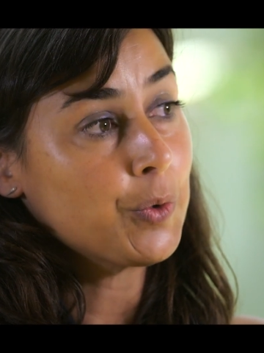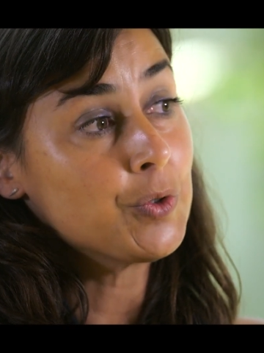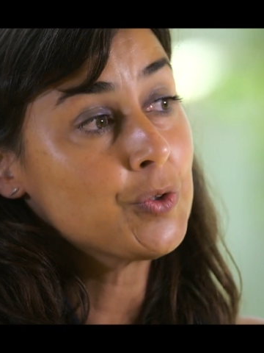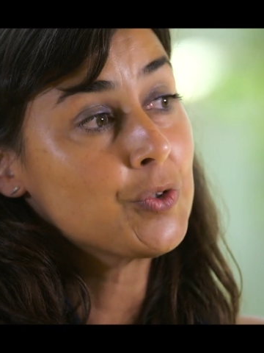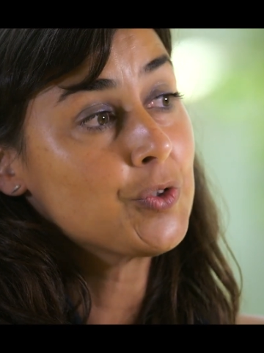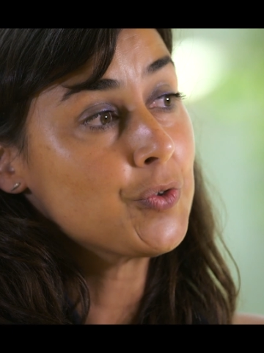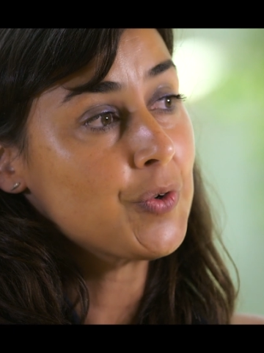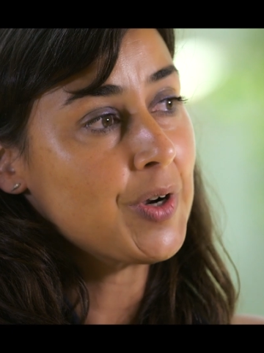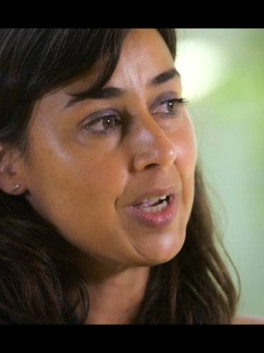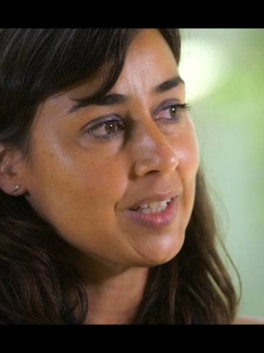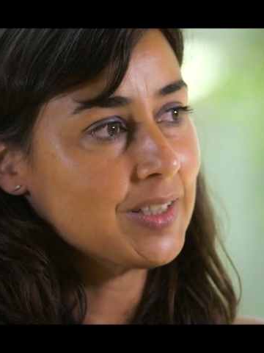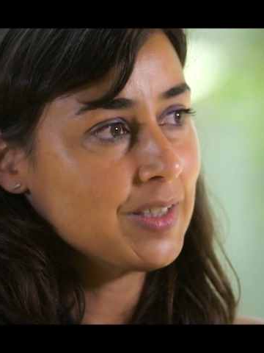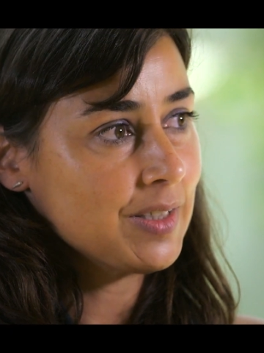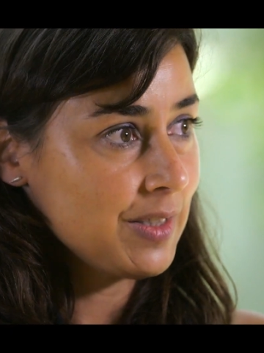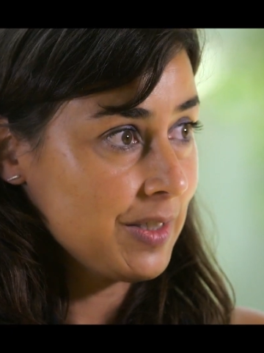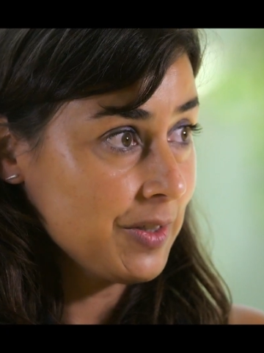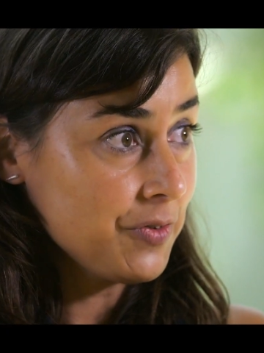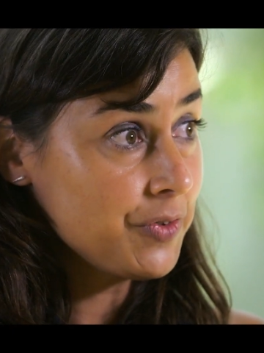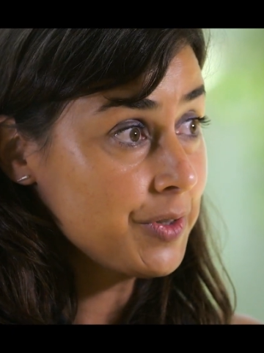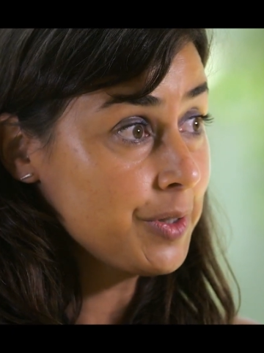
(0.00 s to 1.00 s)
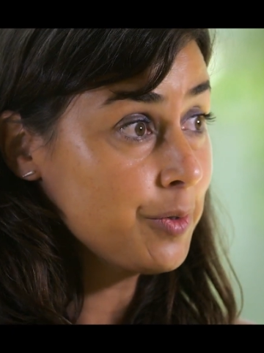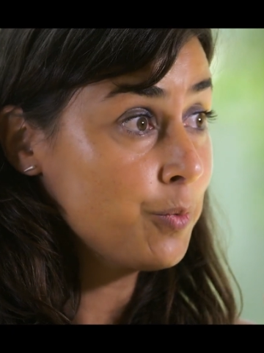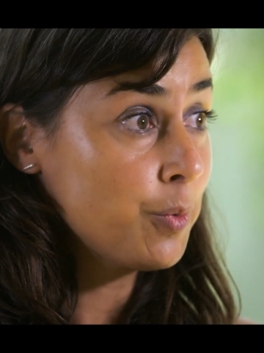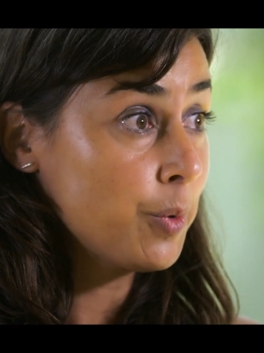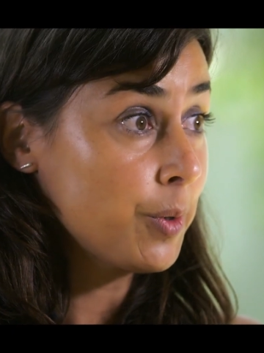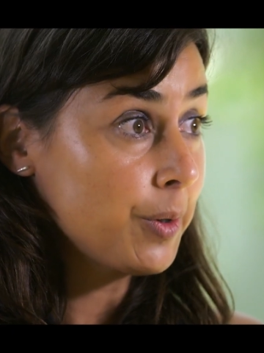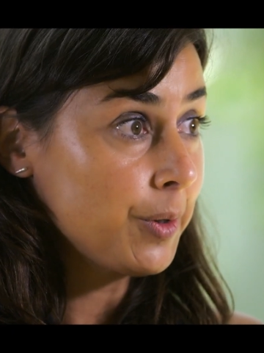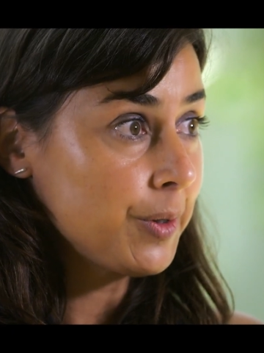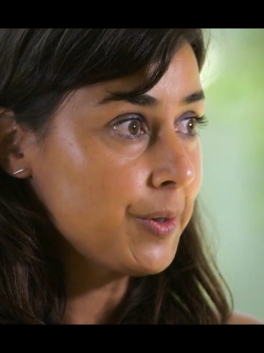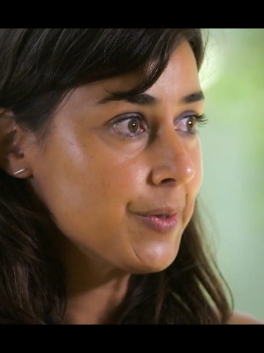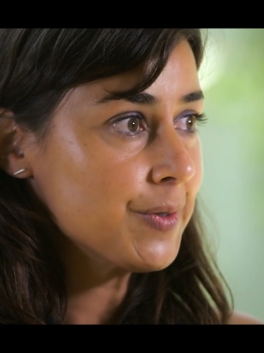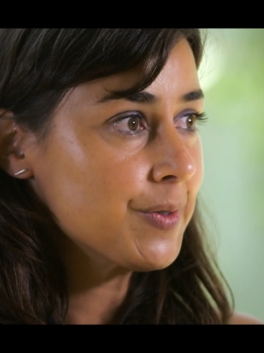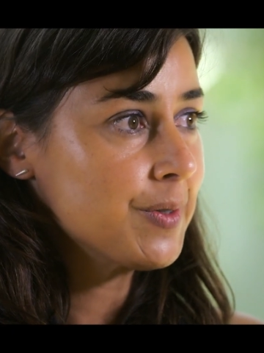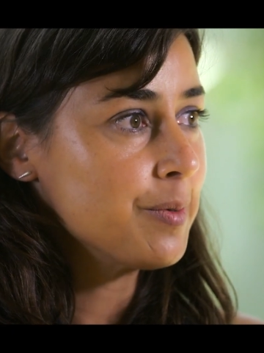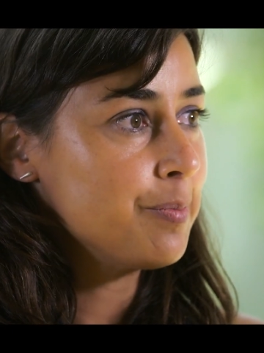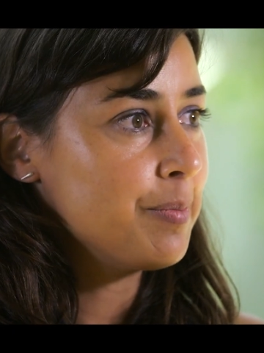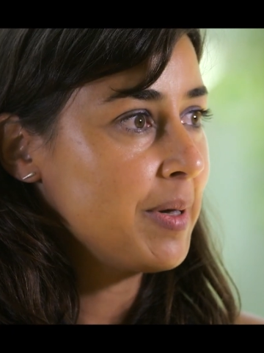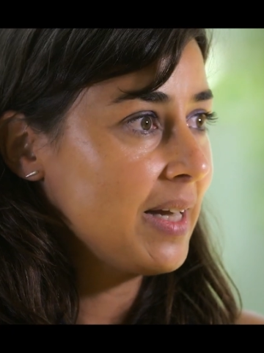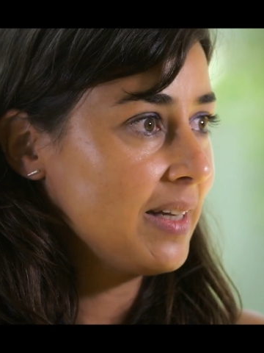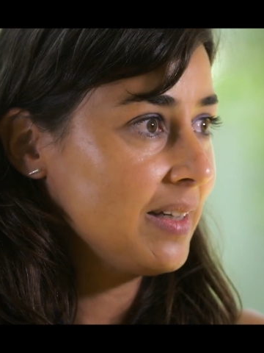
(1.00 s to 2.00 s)
construct different worlds
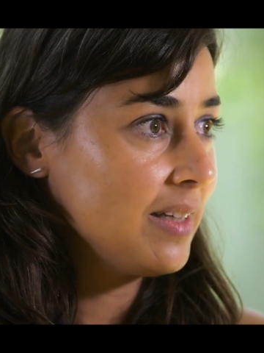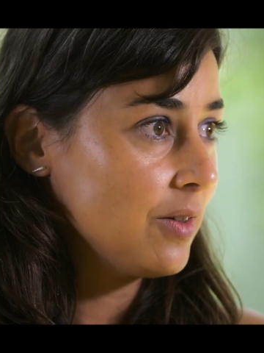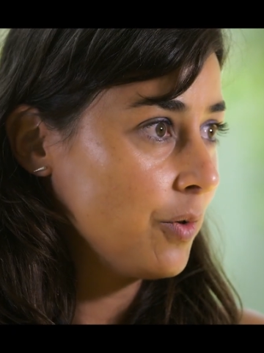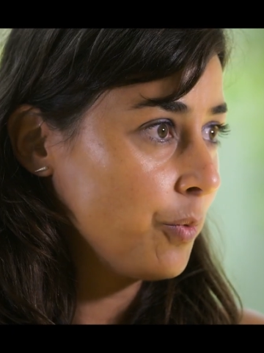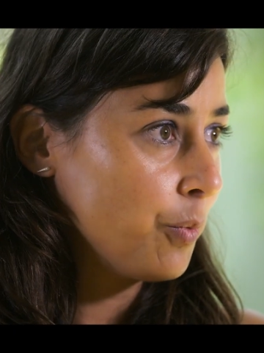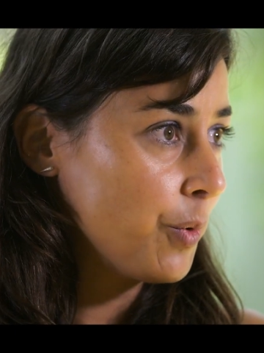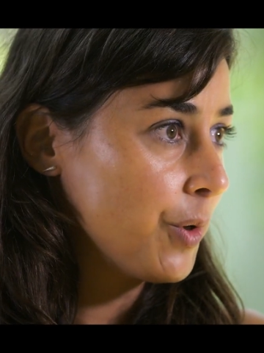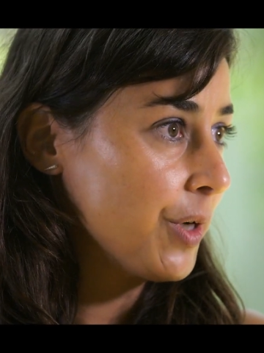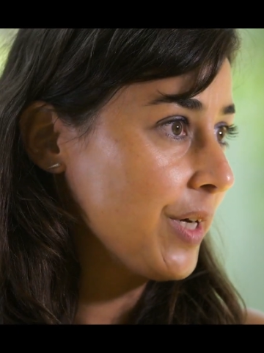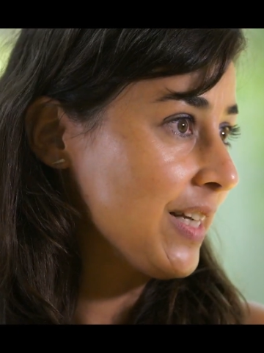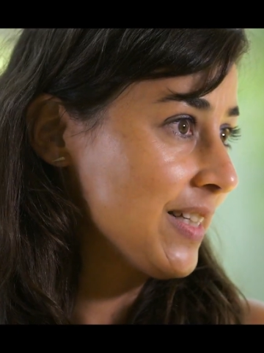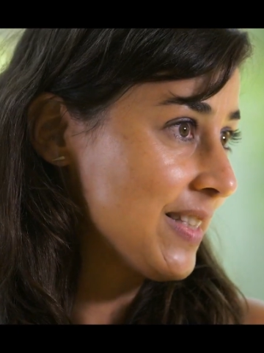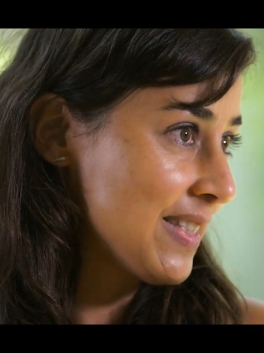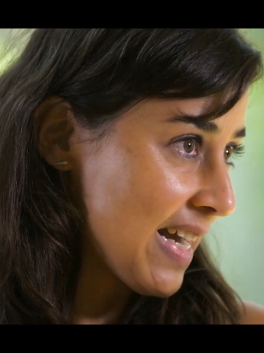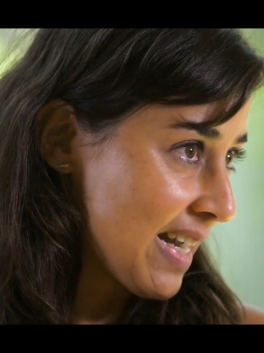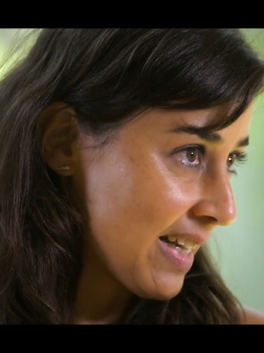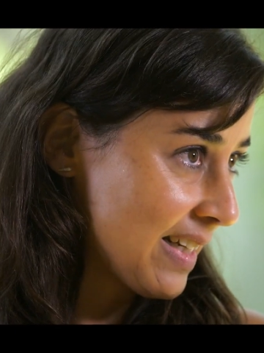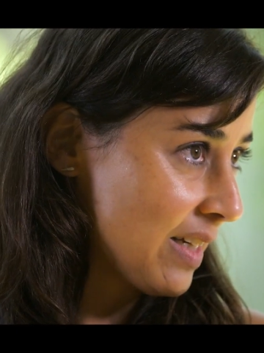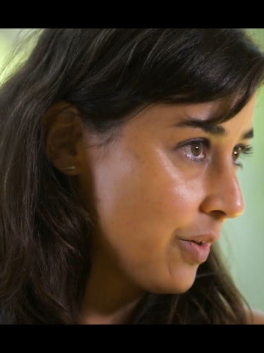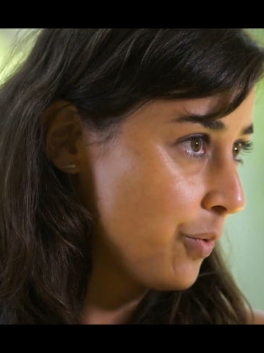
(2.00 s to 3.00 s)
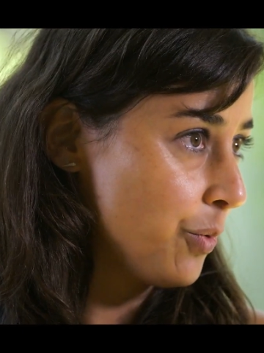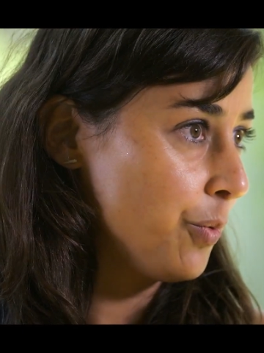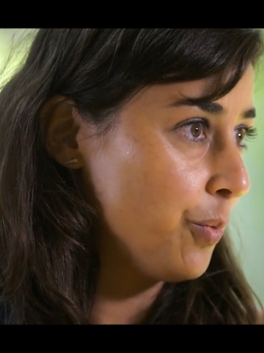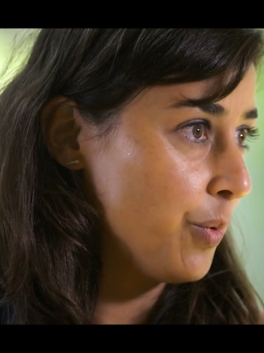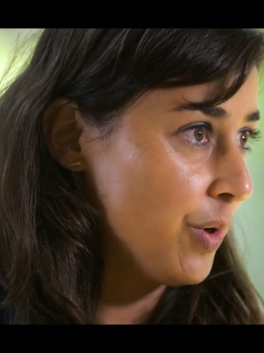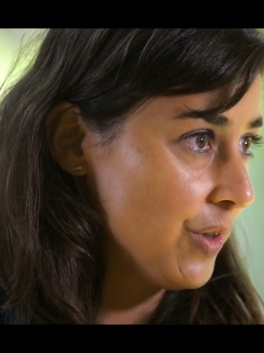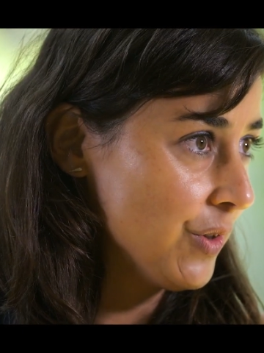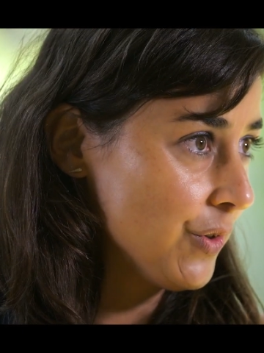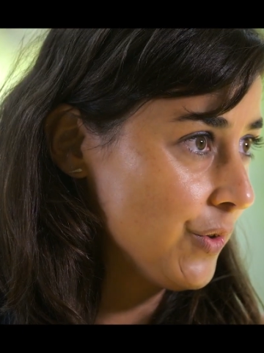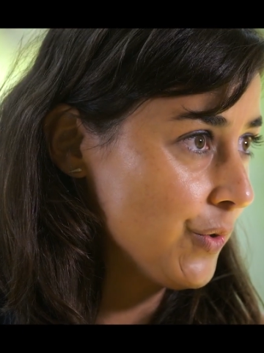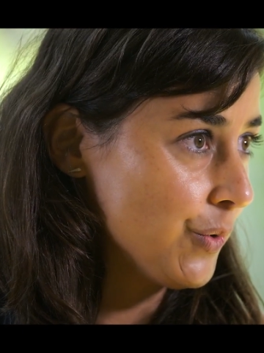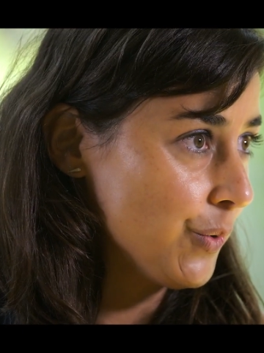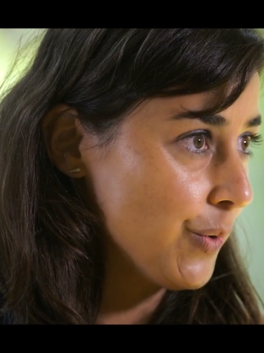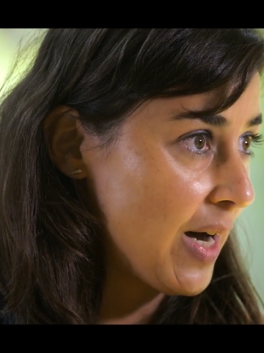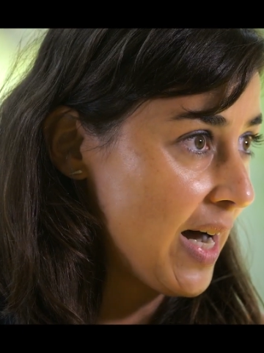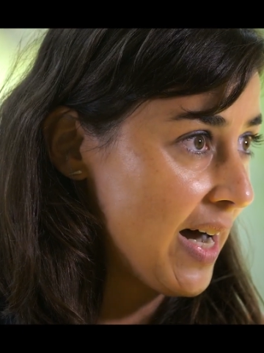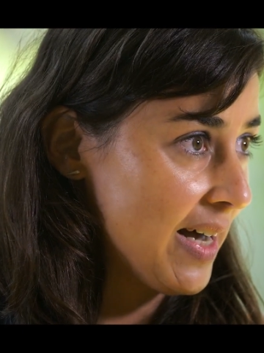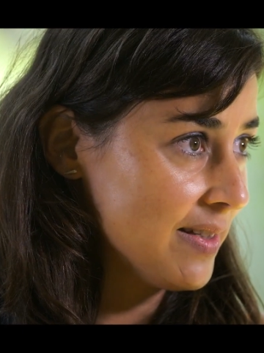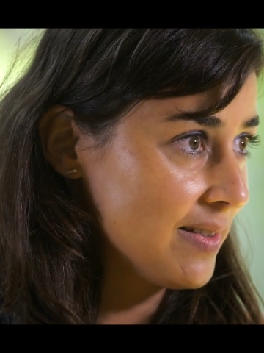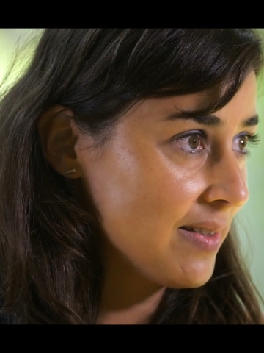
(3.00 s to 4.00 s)
depending on what exactly we want to
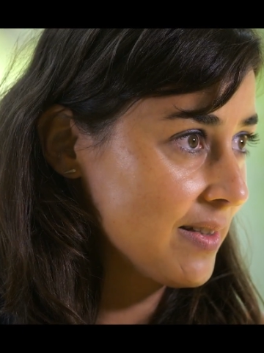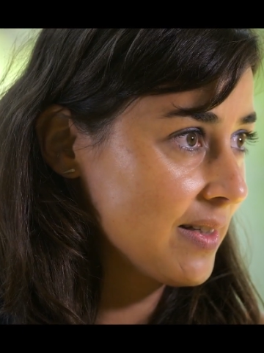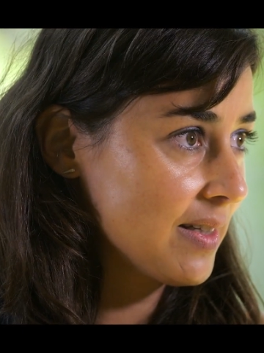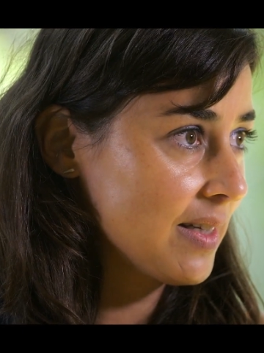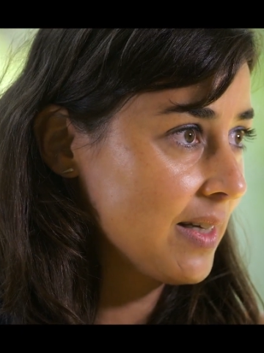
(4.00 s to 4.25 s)
ask.